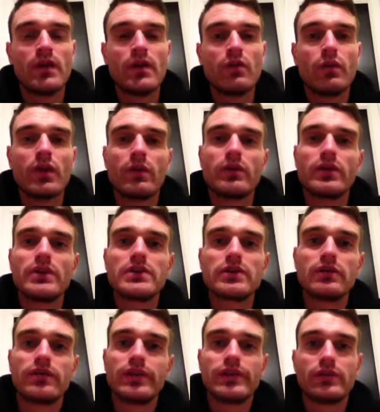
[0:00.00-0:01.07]
What I want you to do
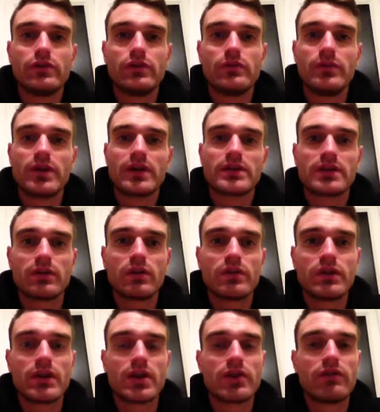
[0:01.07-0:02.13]
for your homework is I want you
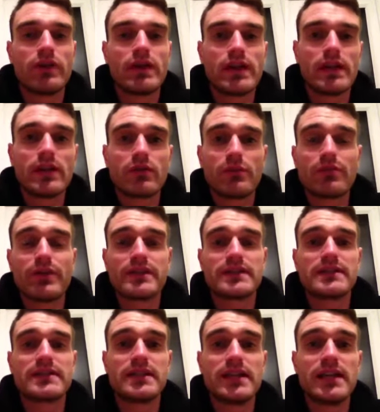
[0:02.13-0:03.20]
to create either a
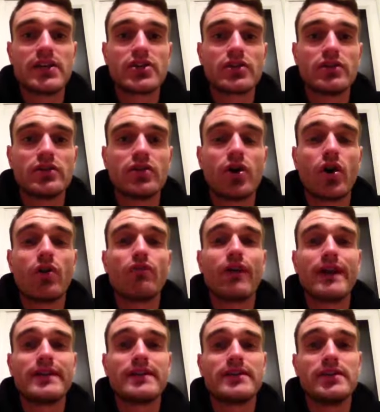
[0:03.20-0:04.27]
presentation or
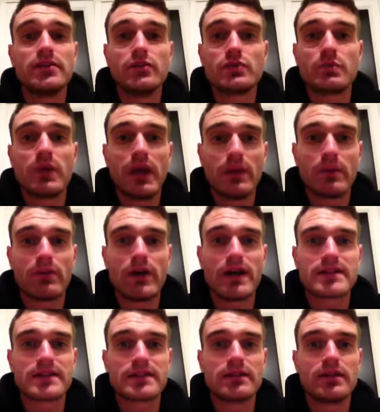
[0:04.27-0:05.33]
write a newspaper
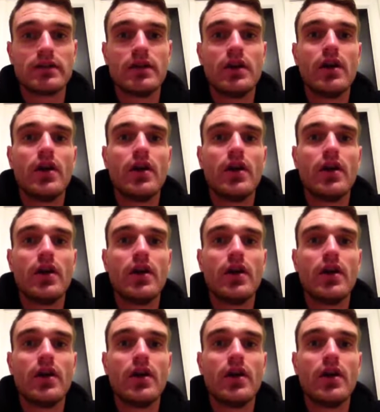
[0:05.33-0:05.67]
article